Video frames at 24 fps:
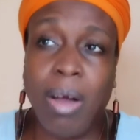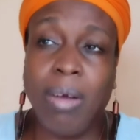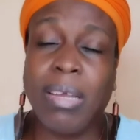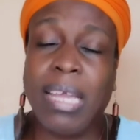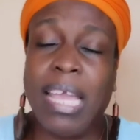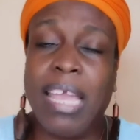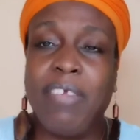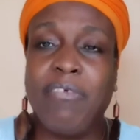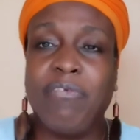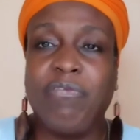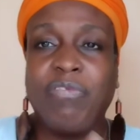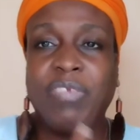
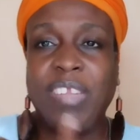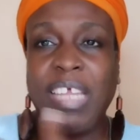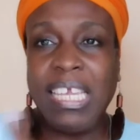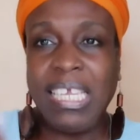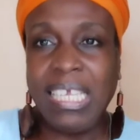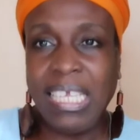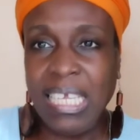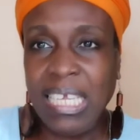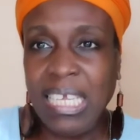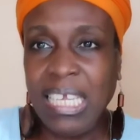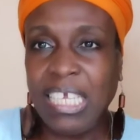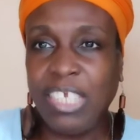Okay,
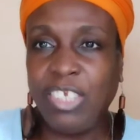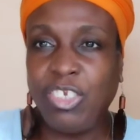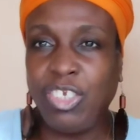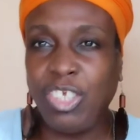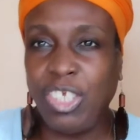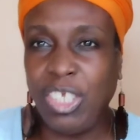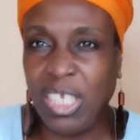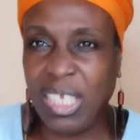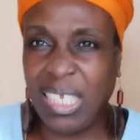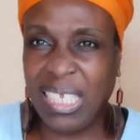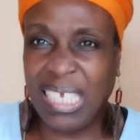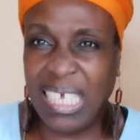flaky,
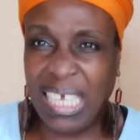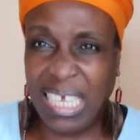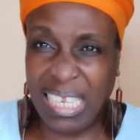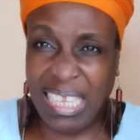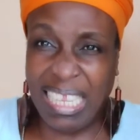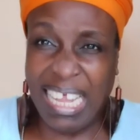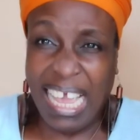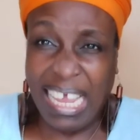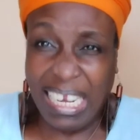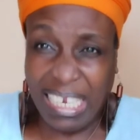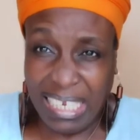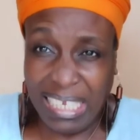itchy
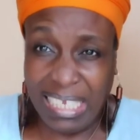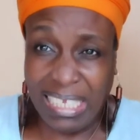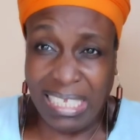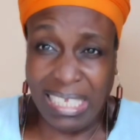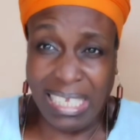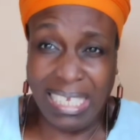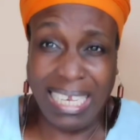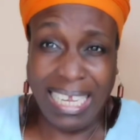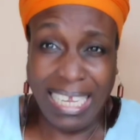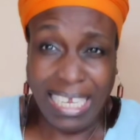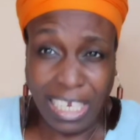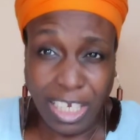skin that is
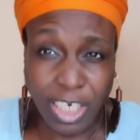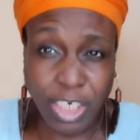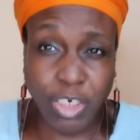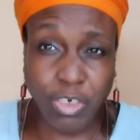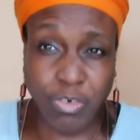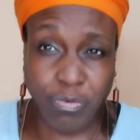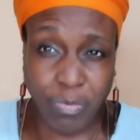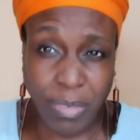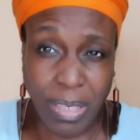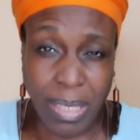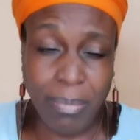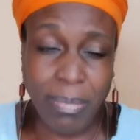like
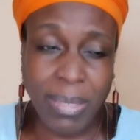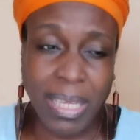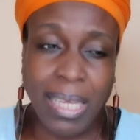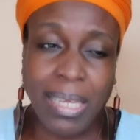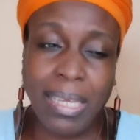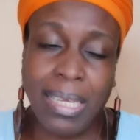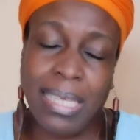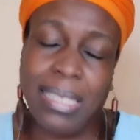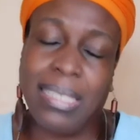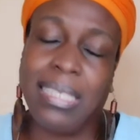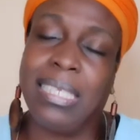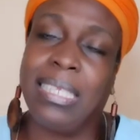extreme
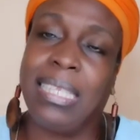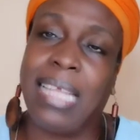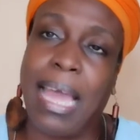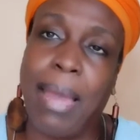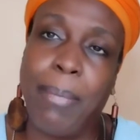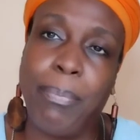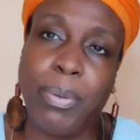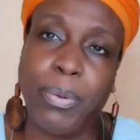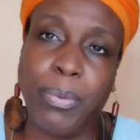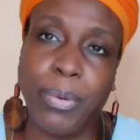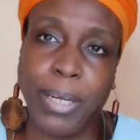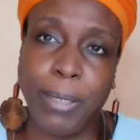can get to
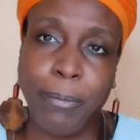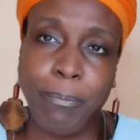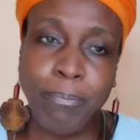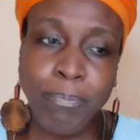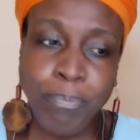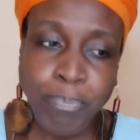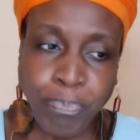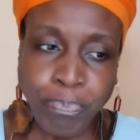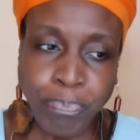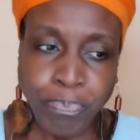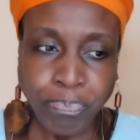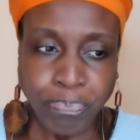that point.
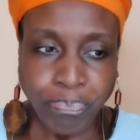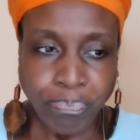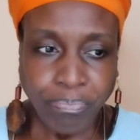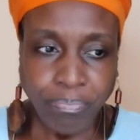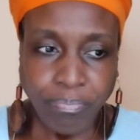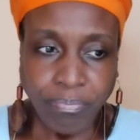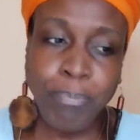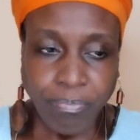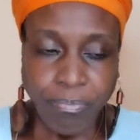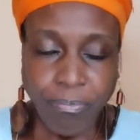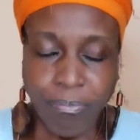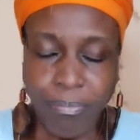
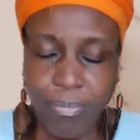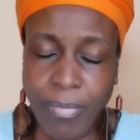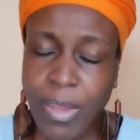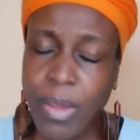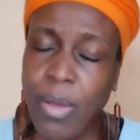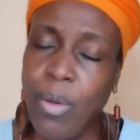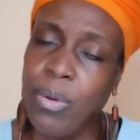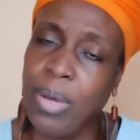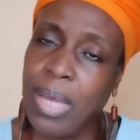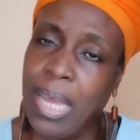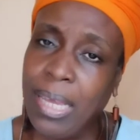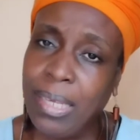
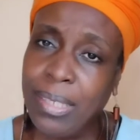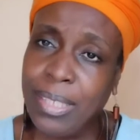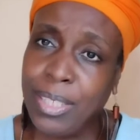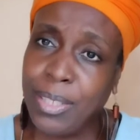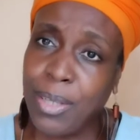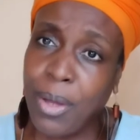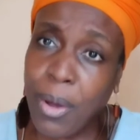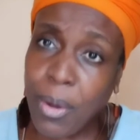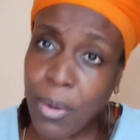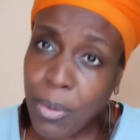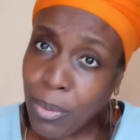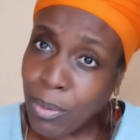Okay,
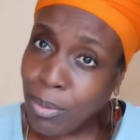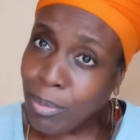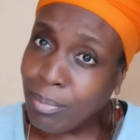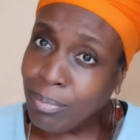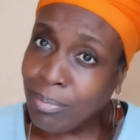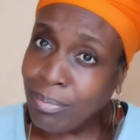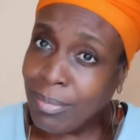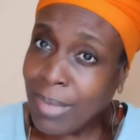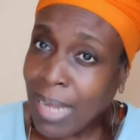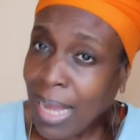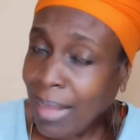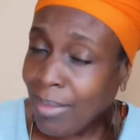so
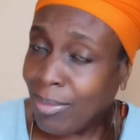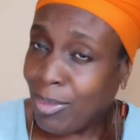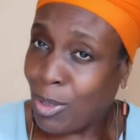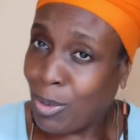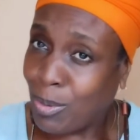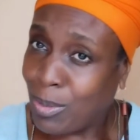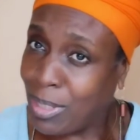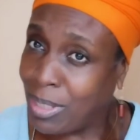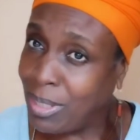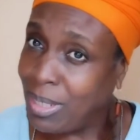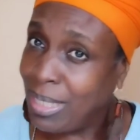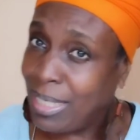
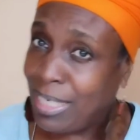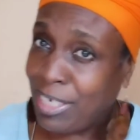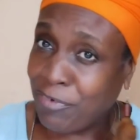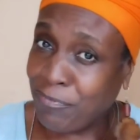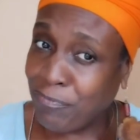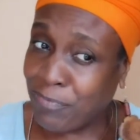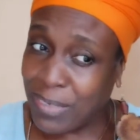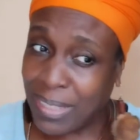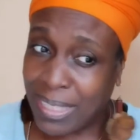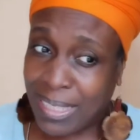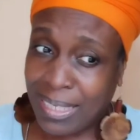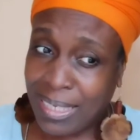those are the
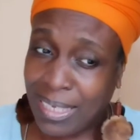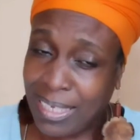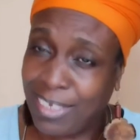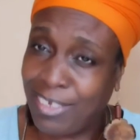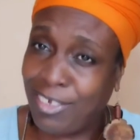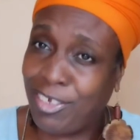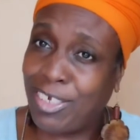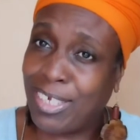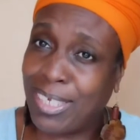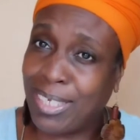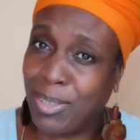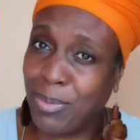
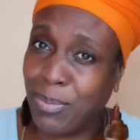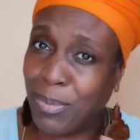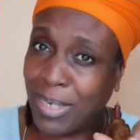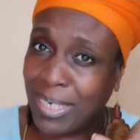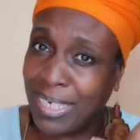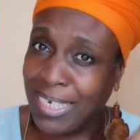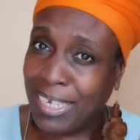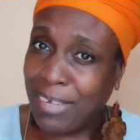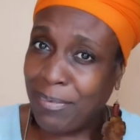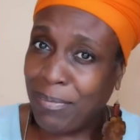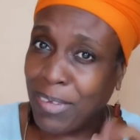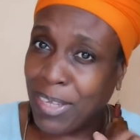differences. Just
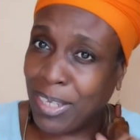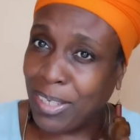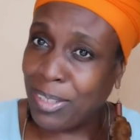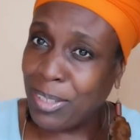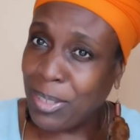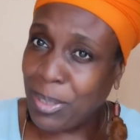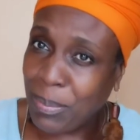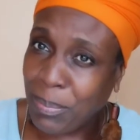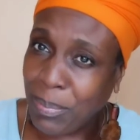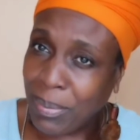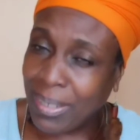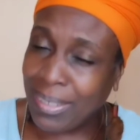want to give you a
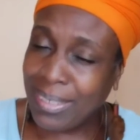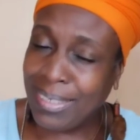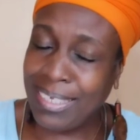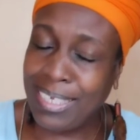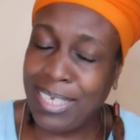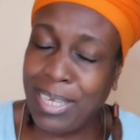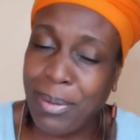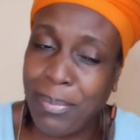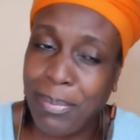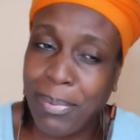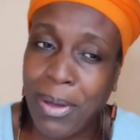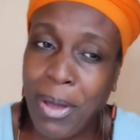little bit of
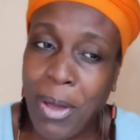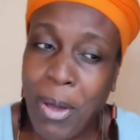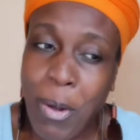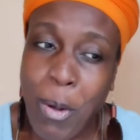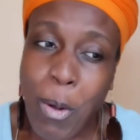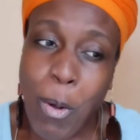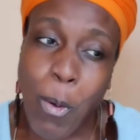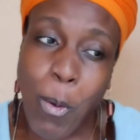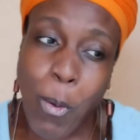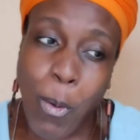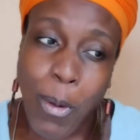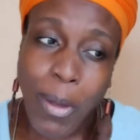tip
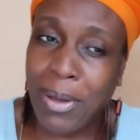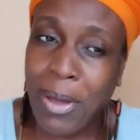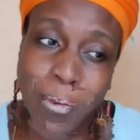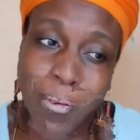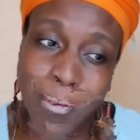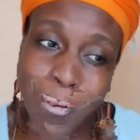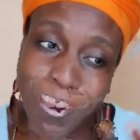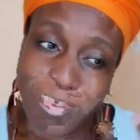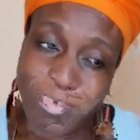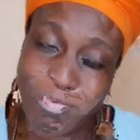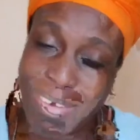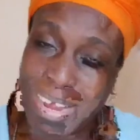
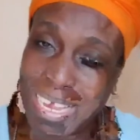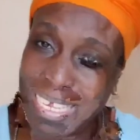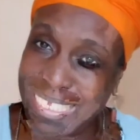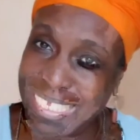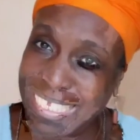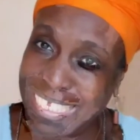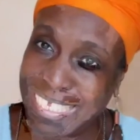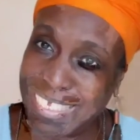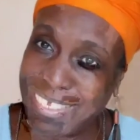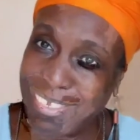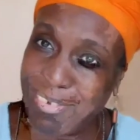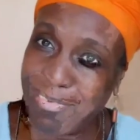on dry
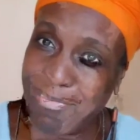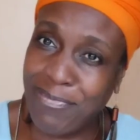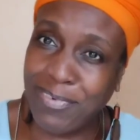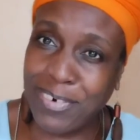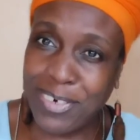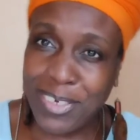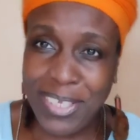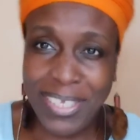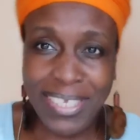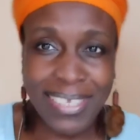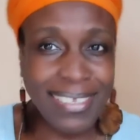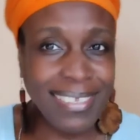skin
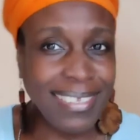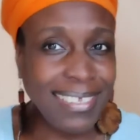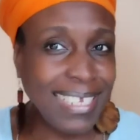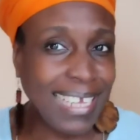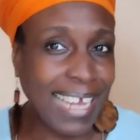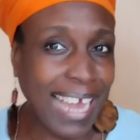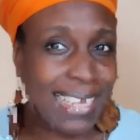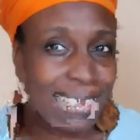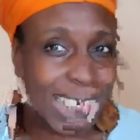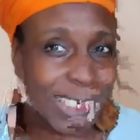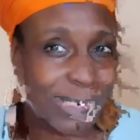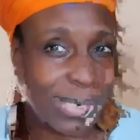versus
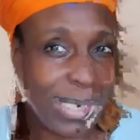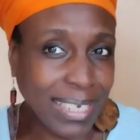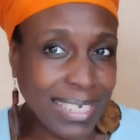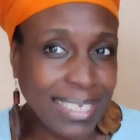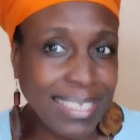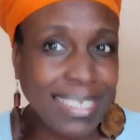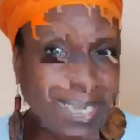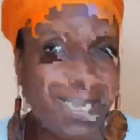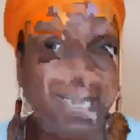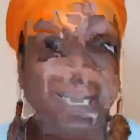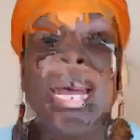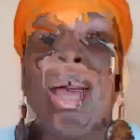
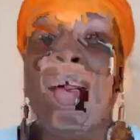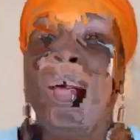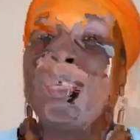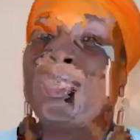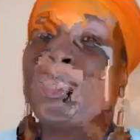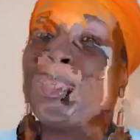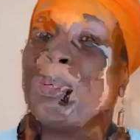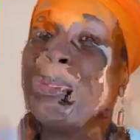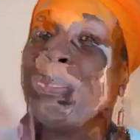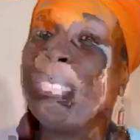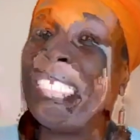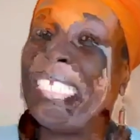dehydrated skin.
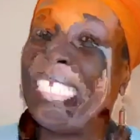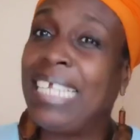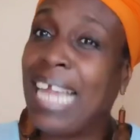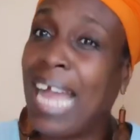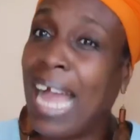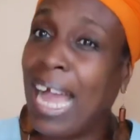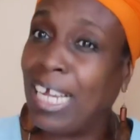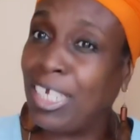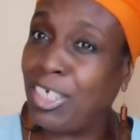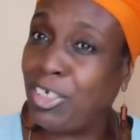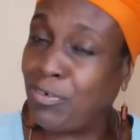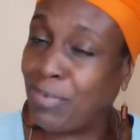So
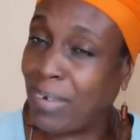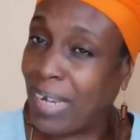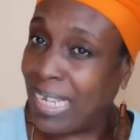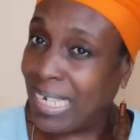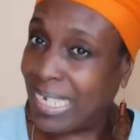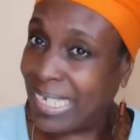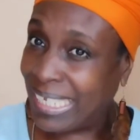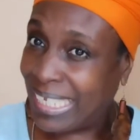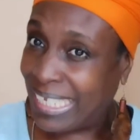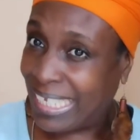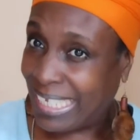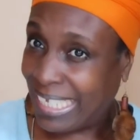
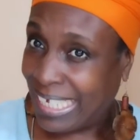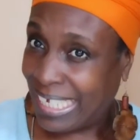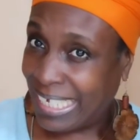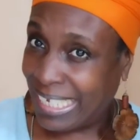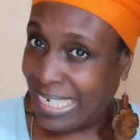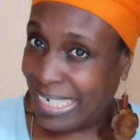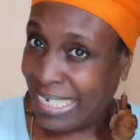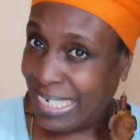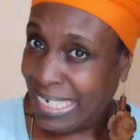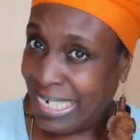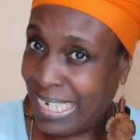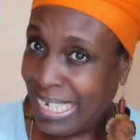dehydrated
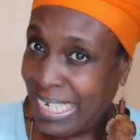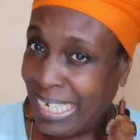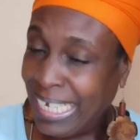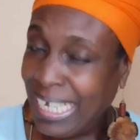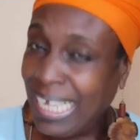skin